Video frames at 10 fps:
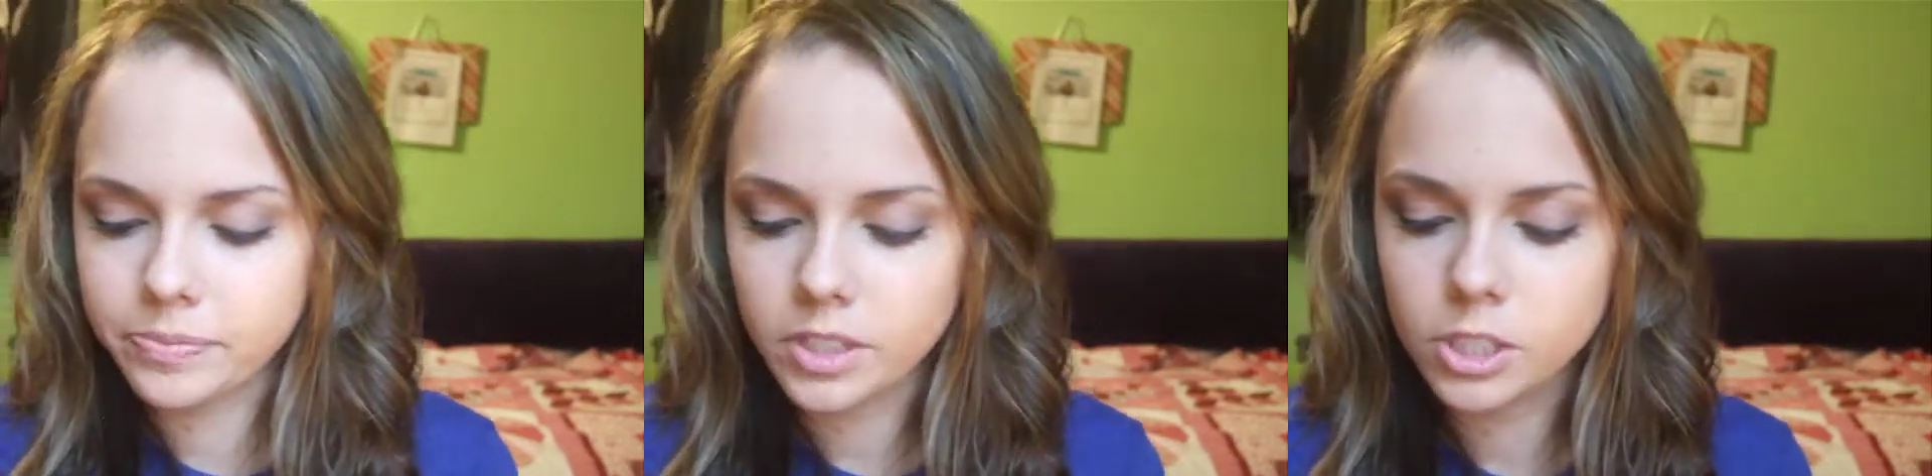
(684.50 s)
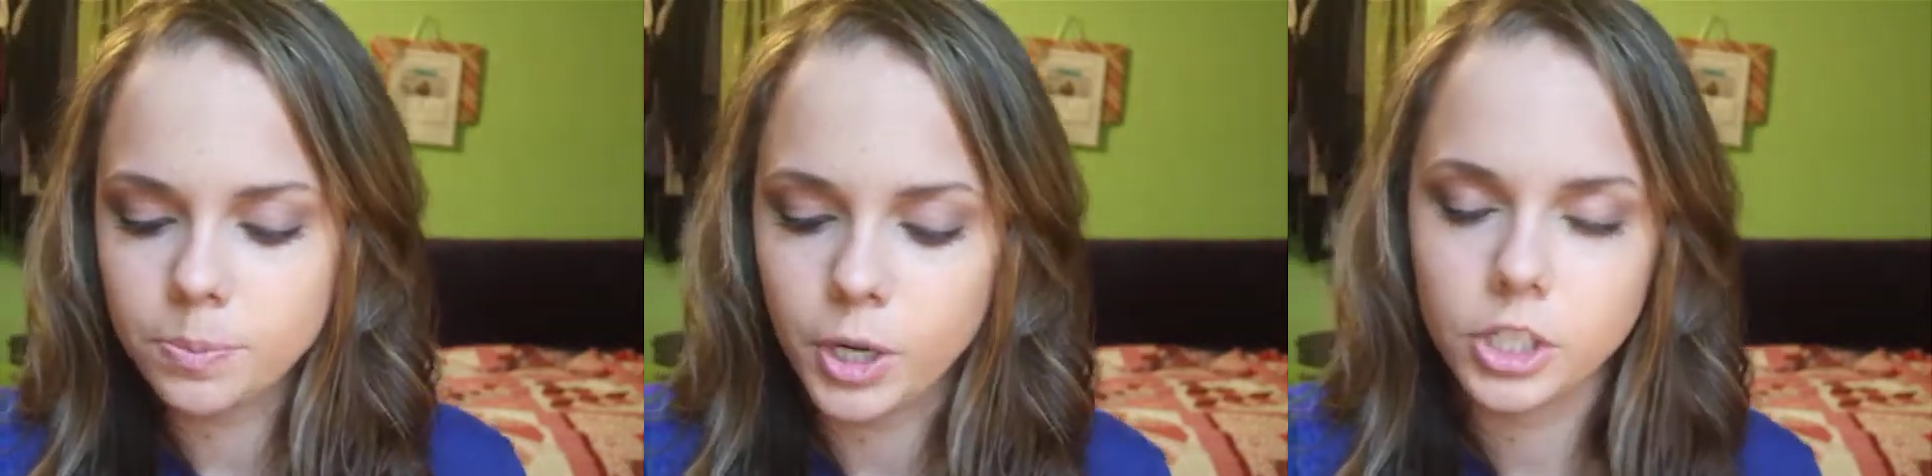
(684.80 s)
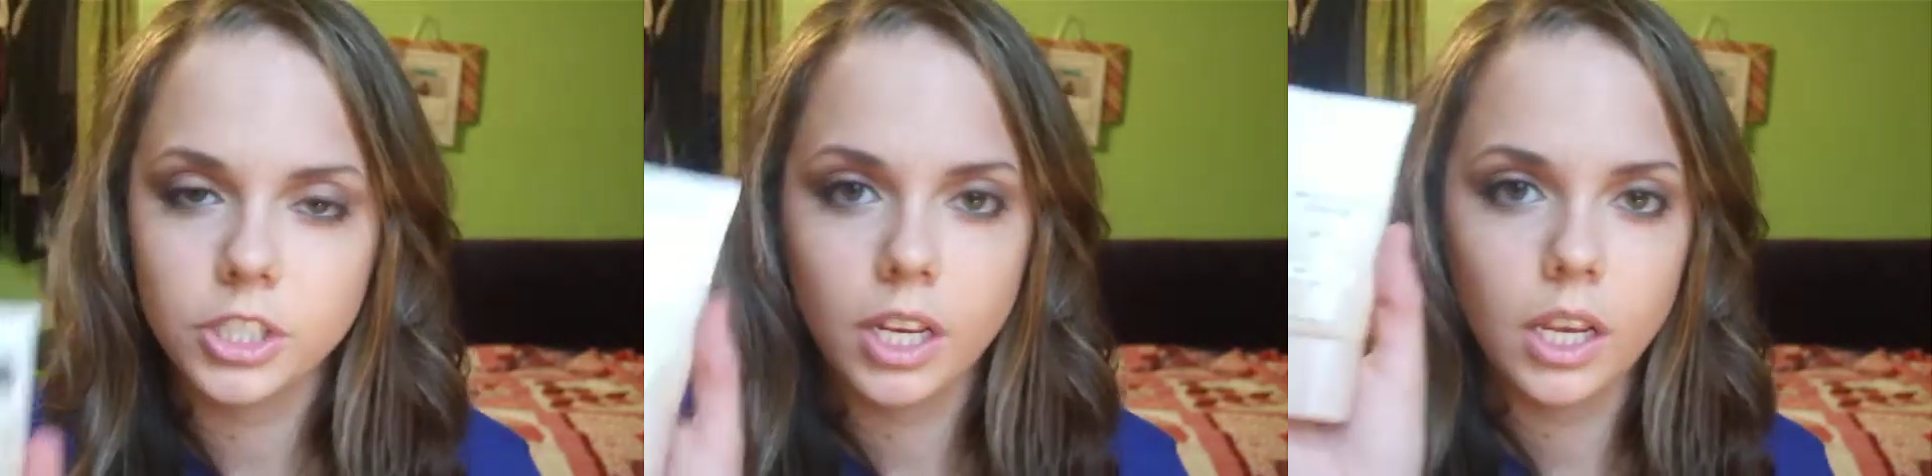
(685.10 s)
Smart
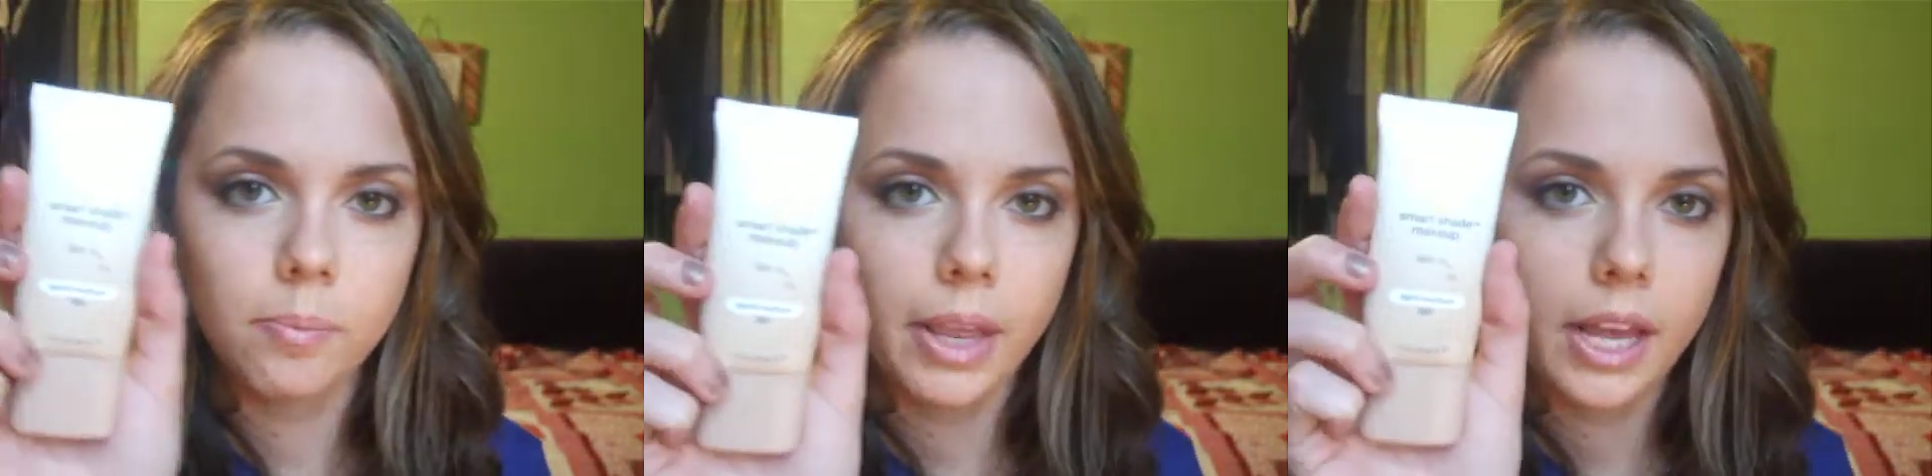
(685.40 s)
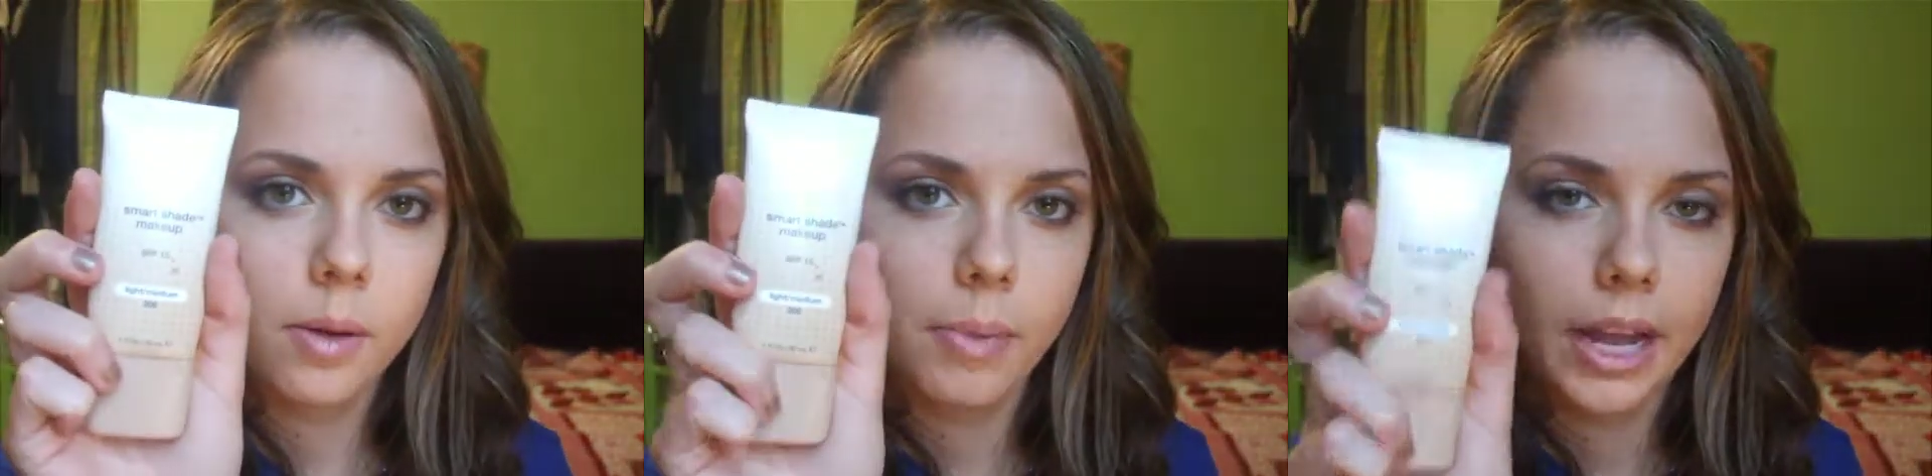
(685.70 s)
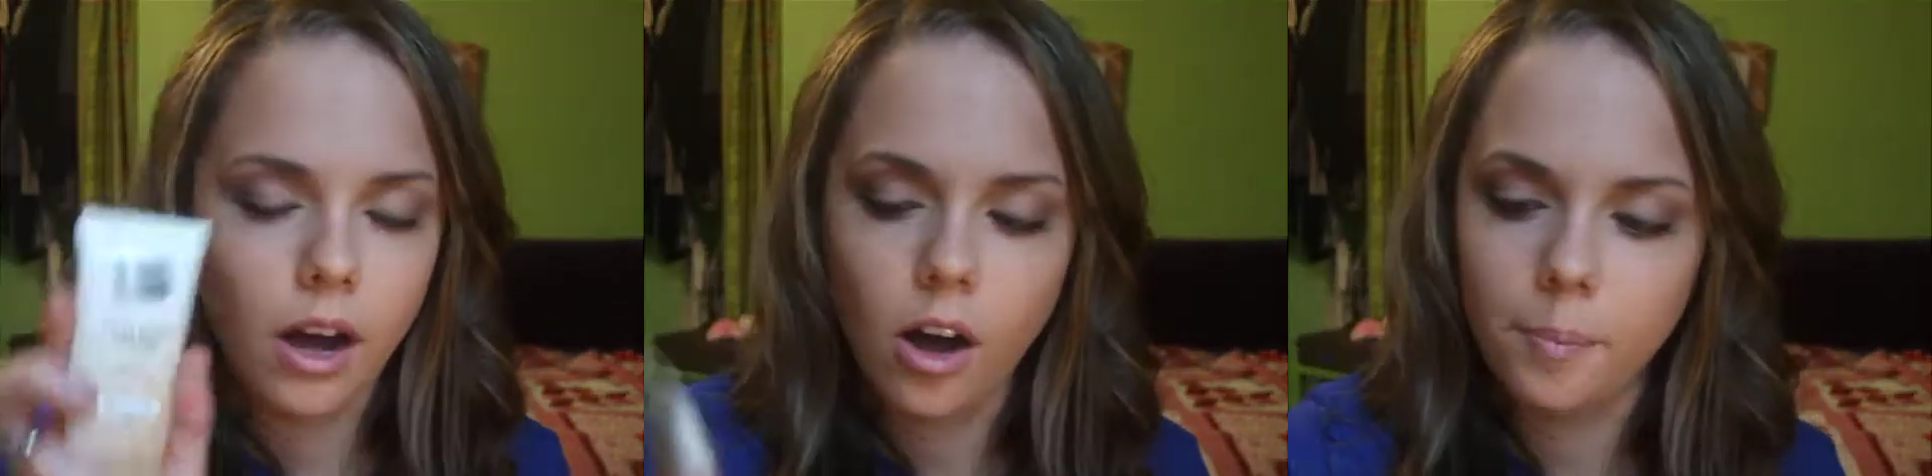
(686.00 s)
Shade Makeup
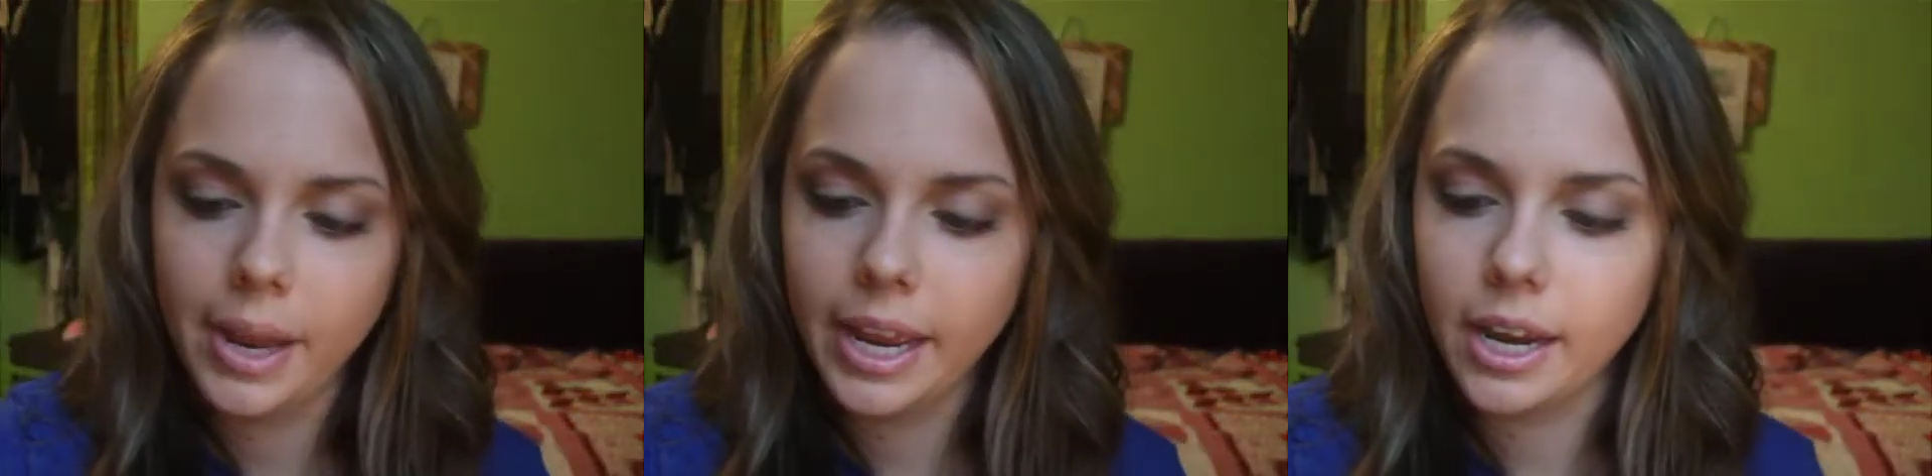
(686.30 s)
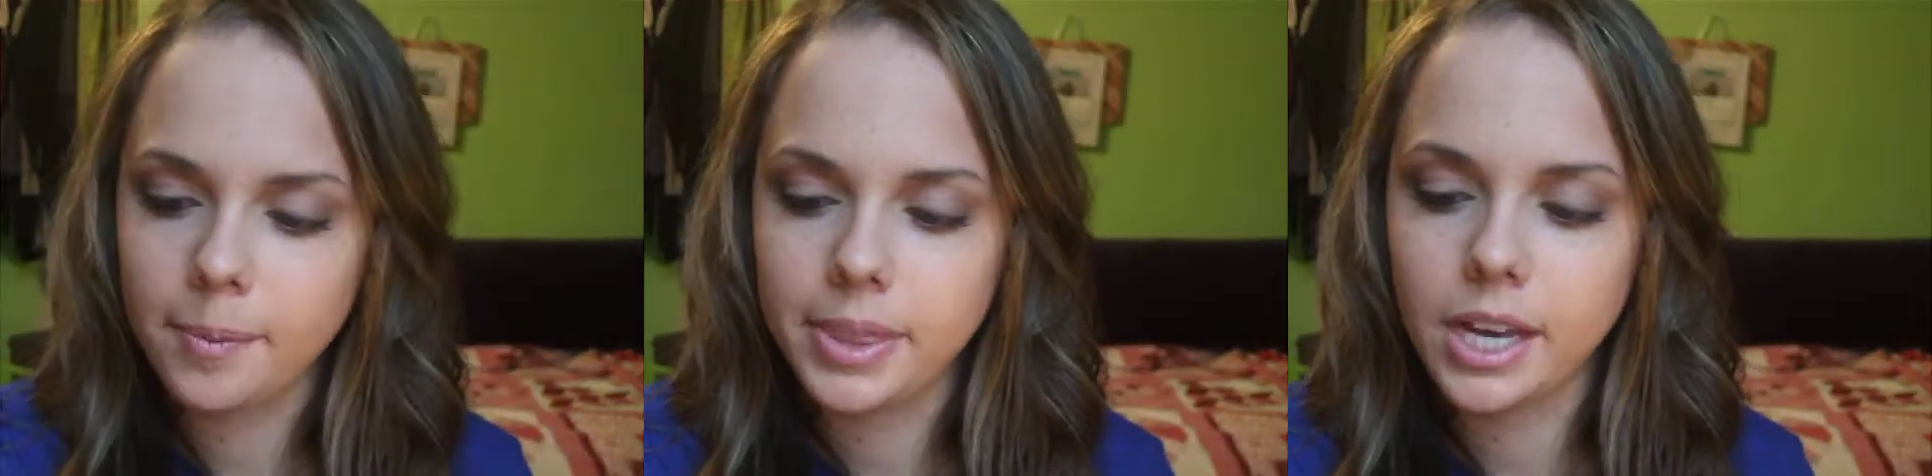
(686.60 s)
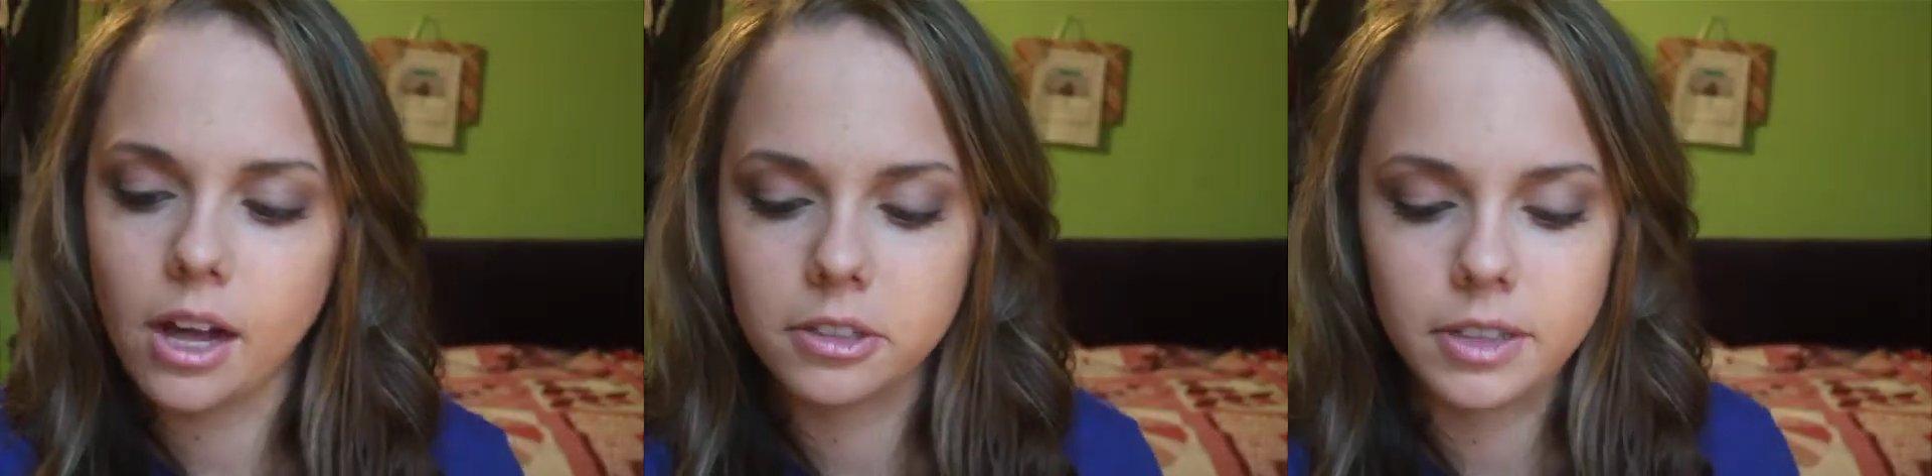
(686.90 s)
by Almay, and I'm in the
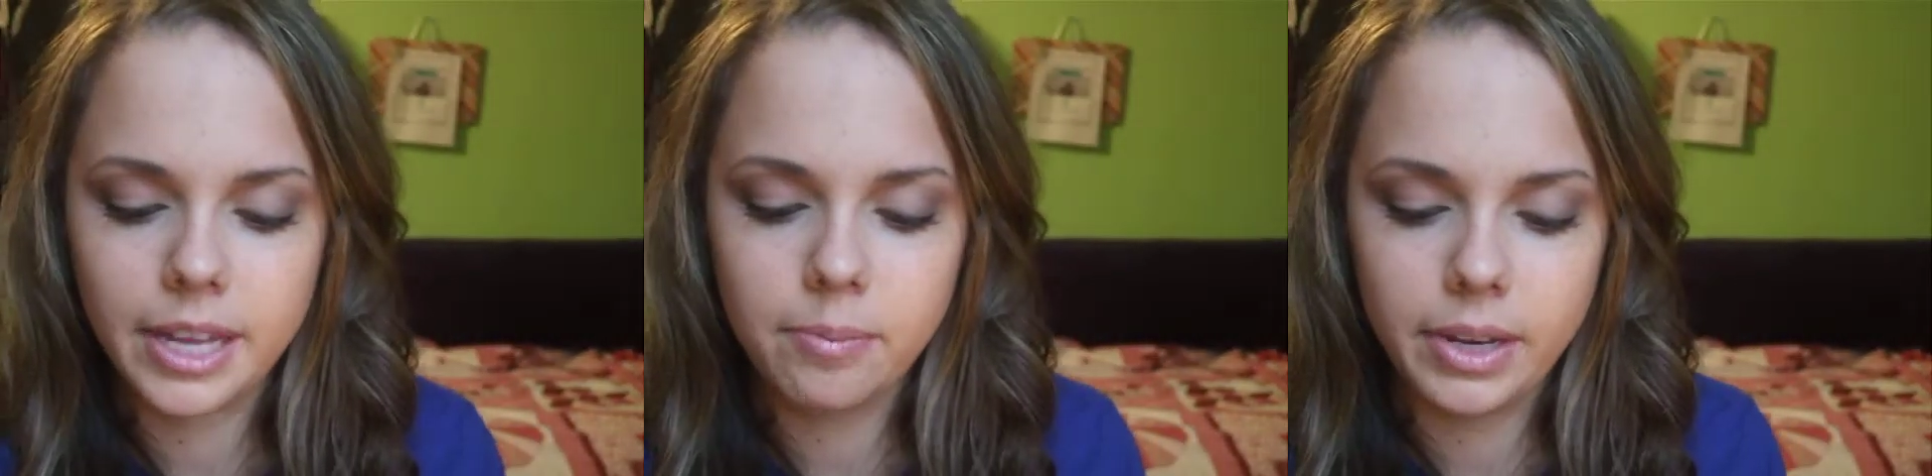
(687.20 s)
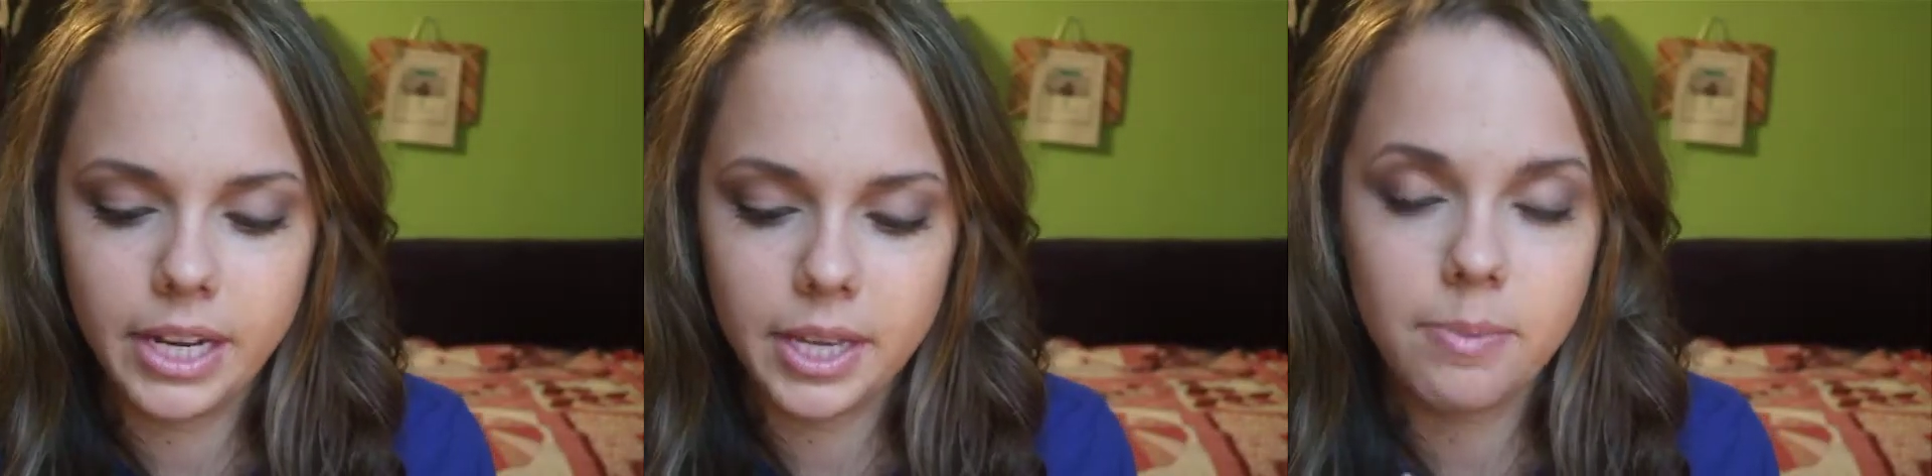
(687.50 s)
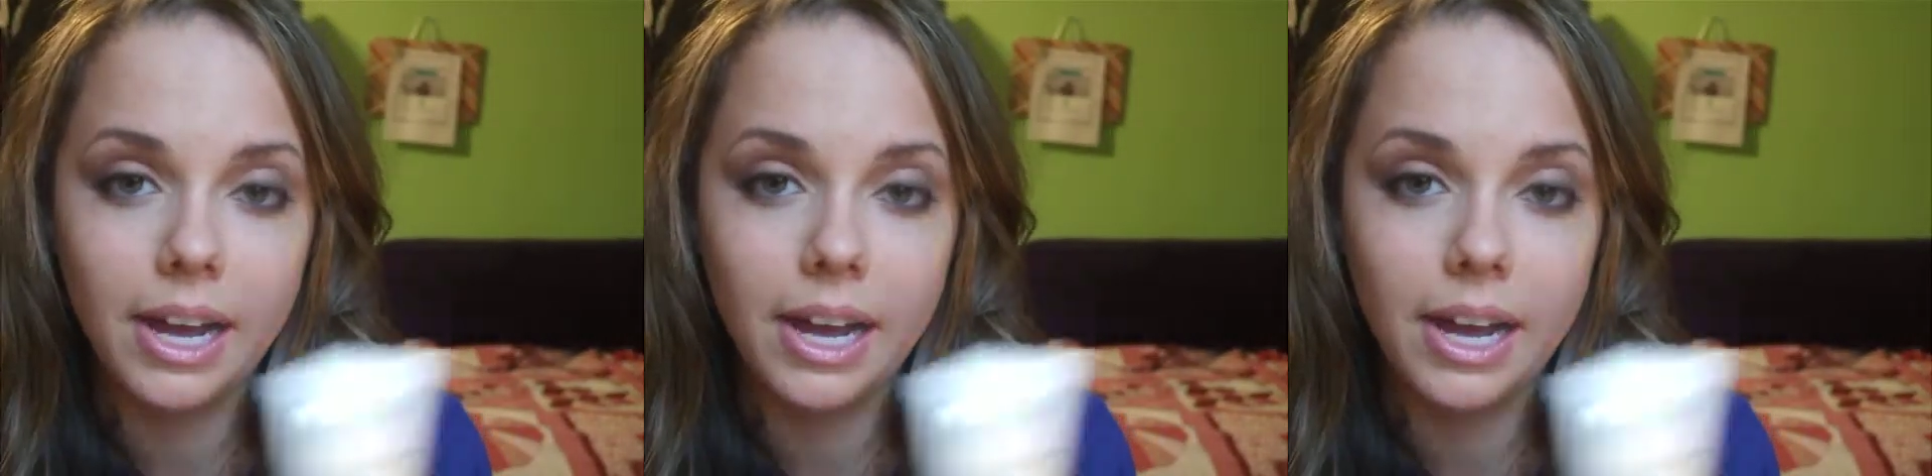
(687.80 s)
color light medium.